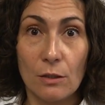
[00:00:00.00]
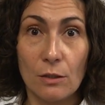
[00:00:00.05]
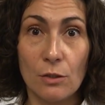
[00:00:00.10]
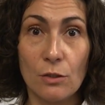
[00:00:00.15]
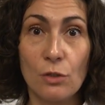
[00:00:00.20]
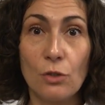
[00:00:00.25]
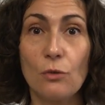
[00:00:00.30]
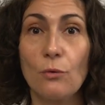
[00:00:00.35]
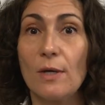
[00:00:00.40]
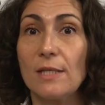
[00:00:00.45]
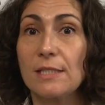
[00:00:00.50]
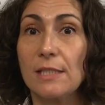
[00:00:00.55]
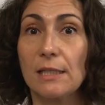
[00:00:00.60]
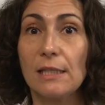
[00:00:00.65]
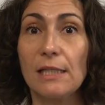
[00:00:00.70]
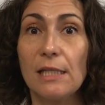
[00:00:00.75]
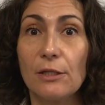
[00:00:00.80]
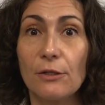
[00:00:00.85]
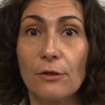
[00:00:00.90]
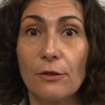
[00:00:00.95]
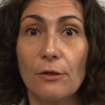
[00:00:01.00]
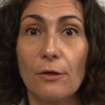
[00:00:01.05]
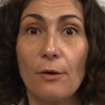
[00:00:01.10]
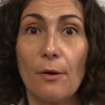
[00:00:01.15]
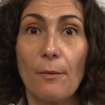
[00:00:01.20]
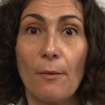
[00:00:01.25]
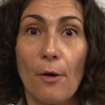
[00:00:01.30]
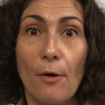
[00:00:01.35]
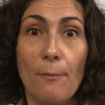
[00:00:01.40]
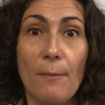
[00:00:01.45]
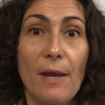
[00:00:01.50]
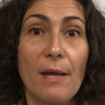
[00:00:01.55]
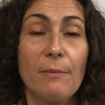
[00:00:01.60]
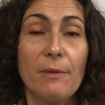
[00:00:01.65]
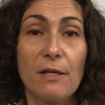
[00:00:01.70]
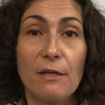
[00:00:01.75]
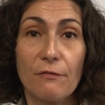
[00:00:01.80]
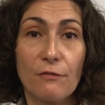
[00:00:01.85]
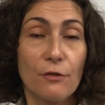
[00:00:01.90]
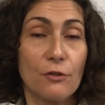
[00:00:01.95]
you as a leader, or
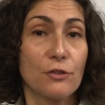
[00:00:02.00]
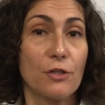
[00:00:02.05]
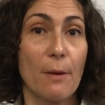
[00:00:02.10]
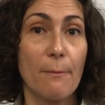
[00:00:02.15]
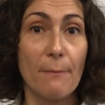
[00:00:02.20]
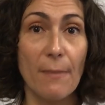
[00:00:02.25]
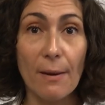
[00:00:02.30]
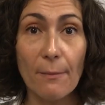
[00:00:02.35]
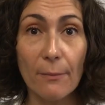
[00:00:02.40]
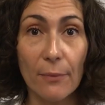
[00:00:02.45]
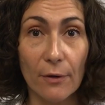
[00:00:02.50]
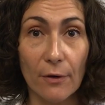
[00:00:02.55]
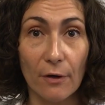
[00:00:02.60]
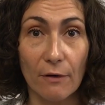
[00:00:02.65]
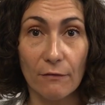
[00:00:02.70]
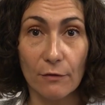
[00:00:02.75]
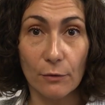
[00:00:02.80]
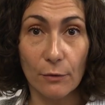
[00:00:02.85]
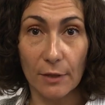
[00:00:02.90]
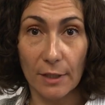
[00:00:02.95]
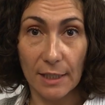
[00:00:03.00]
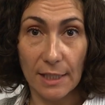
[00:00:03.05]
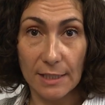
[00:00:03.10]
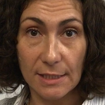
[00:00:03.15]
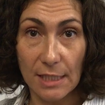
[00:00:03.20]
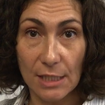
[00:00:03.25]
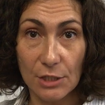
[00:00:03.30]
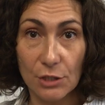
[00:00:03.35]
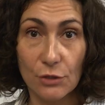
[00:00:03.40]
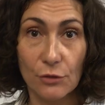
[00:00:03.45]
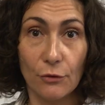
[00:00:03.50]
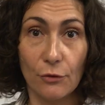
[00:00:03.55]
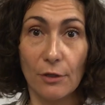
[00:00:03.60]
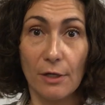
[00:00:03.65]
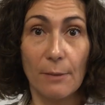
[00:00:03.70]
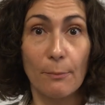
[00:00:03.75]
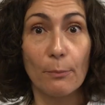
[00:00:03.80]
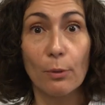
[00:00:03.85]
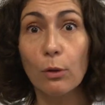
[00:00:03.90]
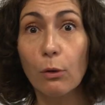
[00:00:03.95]
maybe if you're a member of an organization or an
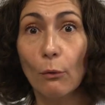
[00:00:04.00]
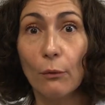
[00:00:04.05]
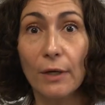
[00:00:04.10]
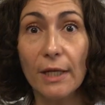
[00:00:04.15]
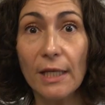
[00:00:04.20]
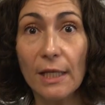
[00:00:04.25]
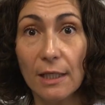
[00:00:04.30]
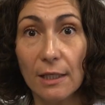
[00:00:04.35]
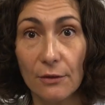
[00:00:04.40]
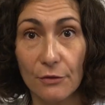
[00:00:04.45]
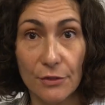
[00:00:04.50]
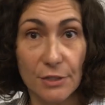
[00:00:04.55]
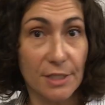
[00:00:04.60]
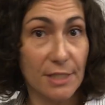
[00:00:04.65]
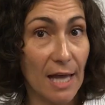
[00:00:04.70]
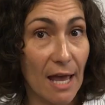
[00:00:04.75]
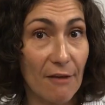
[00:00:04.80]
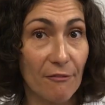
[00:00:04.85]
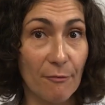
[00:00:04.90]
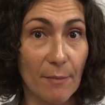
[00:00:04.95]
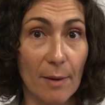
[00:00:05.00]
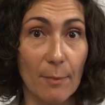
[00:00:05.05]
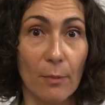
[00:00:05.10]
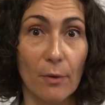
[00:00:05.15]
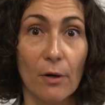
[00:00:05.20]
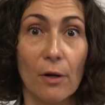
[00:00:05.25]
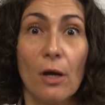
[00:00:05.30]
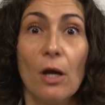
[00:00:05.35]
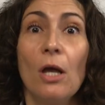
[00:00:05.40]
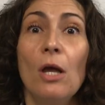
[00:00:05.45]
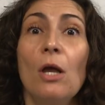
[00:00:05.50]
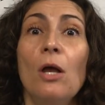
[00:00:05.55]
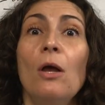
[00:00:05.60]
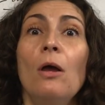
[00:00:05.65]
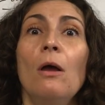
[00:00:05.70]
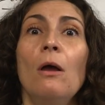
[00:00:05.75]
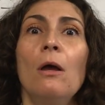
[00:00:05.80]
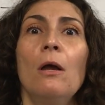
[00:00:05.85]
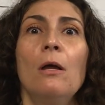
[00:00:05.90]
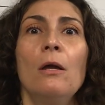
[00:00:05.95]
employee or staff member,
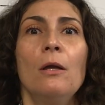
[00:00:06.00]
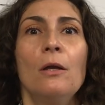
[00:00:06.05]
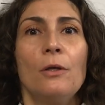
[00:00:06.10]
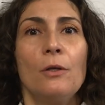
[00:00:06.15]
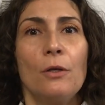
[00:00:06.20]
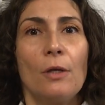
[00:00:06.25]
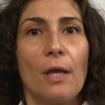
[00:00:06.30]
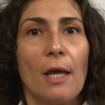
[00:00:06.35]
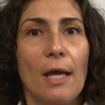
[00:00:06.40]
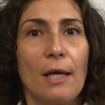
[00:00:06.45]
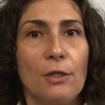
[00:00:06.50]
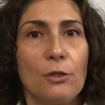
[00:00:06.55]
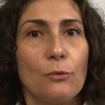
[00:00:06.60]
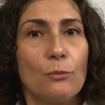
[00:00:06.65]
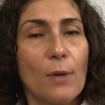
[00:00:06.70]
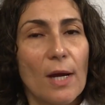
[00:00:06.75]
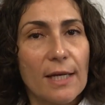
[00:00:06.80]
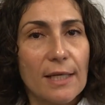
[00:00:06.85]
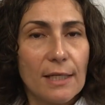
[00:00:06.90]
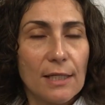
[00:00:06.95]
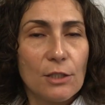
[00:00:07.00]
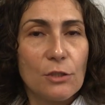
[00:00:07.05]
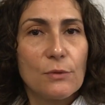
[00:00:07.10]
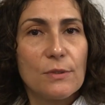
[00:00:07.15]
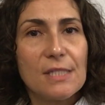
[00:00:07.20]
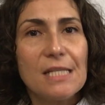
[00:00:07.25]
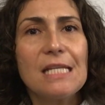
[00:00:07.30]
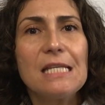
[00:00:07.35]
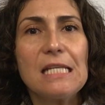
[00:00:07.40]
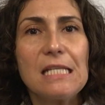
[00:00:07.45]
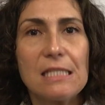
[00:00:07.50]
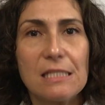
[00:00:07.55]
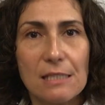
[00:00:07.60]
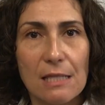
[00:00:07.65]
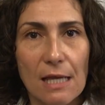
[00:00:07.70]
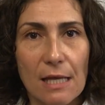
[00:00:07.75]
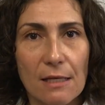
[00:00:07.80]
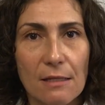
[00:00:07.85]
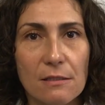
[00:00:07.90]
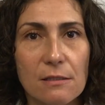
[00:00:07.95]
and you see these
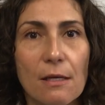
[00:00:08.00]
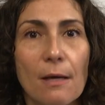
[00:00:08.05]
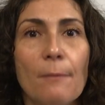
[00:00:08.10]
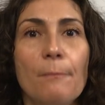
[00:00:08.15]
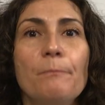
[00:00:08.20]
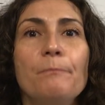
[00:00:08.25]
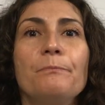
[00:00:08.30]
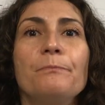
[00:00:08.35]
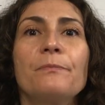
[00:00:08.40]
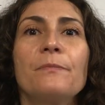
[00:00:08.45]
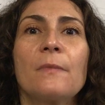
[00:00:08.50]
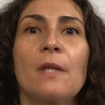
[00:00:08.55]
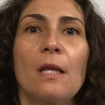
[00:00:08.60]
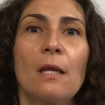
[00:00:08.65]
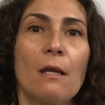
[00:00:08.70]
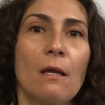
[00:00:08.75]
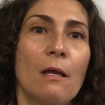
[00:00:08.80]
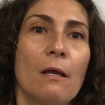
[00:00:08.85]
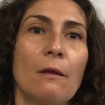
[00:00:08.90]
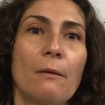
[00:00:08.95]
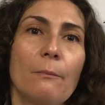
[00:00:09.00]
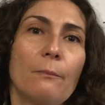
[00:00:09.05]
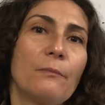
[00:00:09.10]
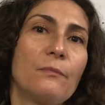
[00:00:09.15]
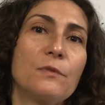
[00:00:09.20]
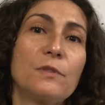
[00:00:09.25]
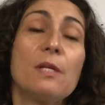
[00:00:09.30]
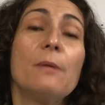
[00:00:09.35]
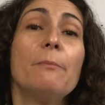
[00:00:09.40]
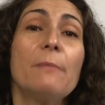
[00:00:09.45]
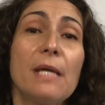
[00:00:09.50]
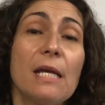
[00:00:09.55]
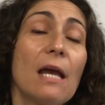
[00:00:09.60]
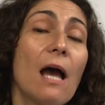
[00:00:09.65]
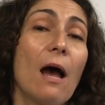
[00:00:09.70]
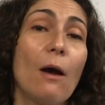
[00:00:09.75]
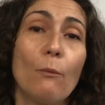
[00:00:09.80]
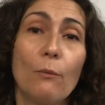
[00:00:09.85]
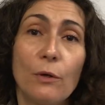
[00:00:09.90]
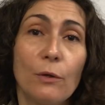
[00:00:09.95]
things, to me,
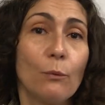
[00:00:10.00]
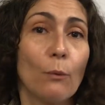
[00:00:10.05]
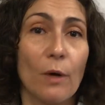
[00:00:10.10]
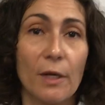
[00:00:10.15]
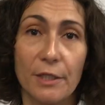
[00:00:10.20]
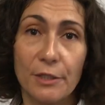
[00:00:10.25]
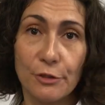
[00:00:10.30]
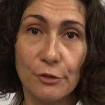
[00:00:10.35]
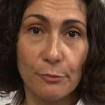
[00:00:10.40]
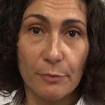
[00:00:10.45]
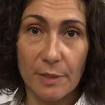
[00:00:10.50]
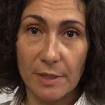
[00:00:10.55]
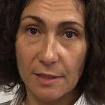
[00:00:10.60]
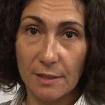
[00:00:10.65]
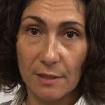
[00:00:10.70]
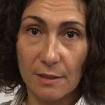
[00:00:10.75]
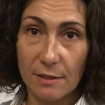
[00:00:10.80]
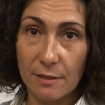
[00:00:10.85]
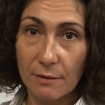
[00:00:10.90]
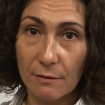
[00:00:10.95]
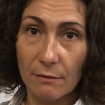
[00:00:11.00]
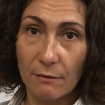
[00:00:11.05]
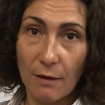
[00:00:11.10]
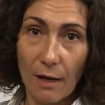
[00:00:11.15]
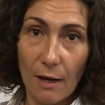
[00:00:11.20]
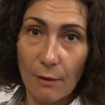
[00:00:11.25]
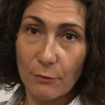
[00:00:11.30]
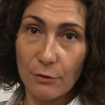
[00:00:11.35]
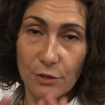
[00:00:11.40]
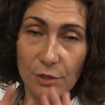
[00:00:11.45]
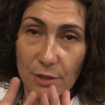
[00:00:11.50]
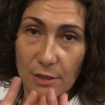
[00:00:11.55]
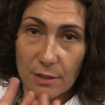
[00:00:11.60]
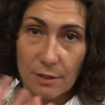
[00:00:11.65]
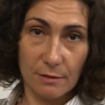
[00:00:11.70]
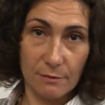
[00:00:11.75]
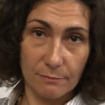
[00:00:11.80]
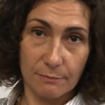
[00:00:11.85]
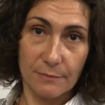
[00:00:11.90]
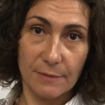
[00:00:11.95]
I wouldn't want to do business. I would
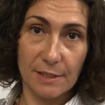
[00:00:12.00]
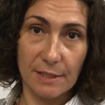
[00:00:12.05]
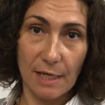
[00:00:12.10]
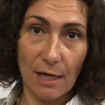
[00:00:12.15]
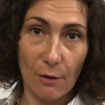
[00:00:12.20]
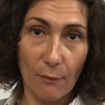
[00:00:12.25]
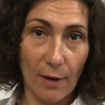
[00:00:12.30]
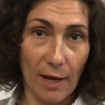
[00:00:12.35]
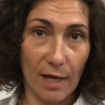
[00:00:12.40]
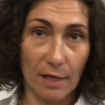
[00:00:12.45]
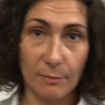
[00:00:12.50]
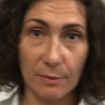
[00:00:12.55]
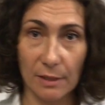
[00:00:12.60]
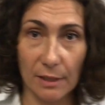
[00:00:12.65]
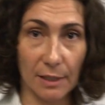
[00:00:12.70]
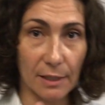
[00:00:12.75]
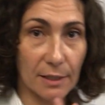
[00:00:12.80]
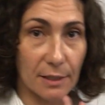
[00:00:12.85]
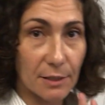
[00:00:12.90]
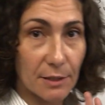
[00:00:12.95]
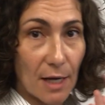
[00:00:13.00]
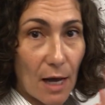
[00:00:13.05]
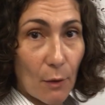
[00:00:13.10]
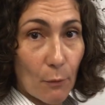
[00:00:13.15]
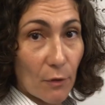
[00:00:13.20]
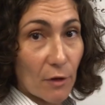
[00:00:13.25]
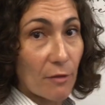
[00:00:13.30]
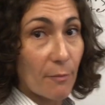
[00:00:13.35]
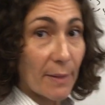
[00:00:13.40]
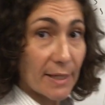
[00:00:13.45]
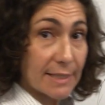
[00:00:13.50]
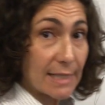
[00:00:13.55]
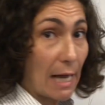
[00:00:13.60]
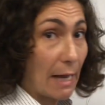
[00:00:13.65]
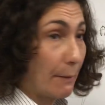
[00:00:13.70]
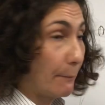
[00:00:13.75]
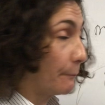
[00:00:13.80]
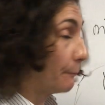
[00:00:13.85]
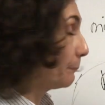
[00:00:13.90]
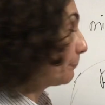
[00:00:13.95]
just stay away. I'd be like, you're not worth my
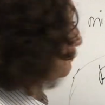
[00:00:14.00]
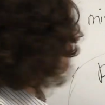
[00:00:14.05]
time.